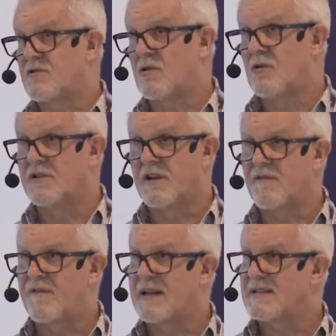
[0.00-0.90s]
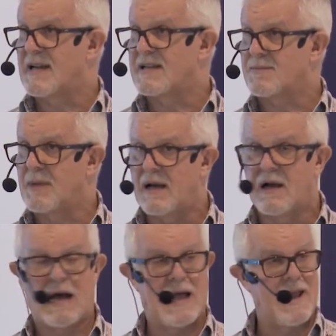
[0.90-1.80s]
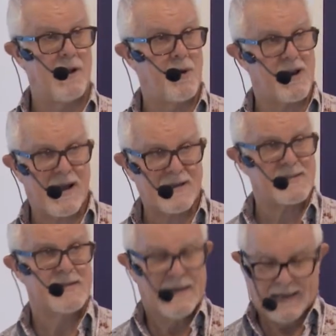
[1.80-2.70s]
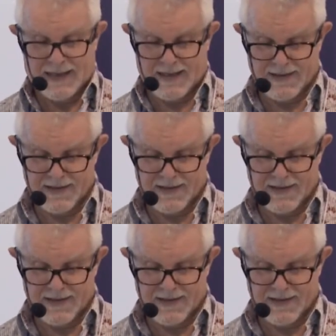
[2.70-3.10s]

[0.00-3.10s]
Un Fantasma Enamorat, and